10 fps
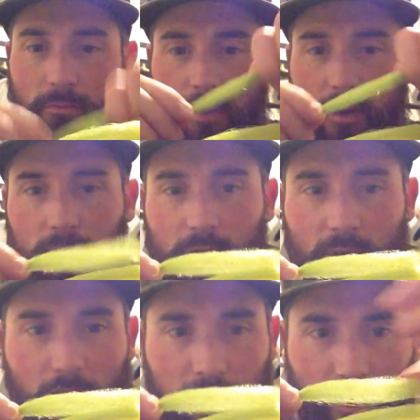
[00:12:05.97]
You
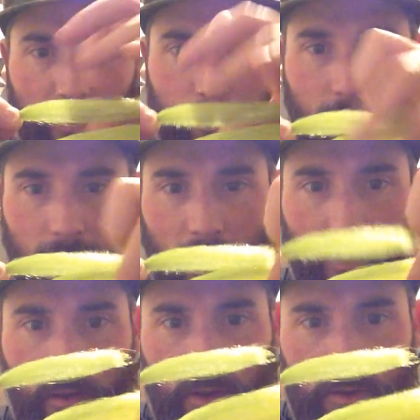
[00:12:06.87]
just lash it on.
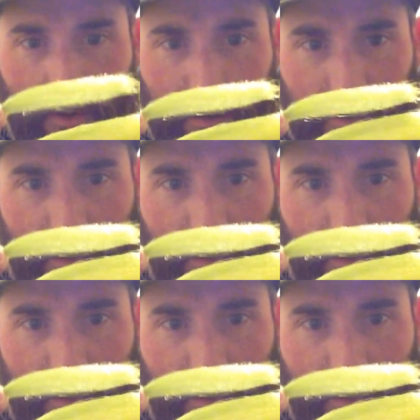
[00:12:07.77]
So this